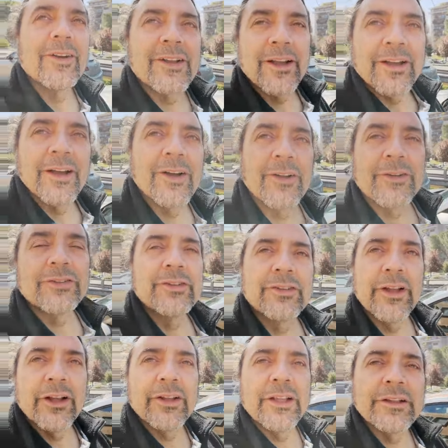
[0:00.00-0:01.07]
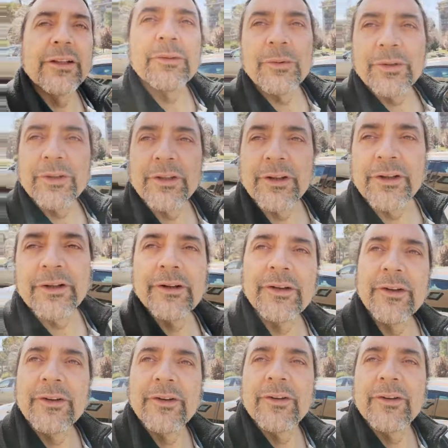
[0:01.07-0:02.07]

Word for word: Okay, I'll I'll end it with a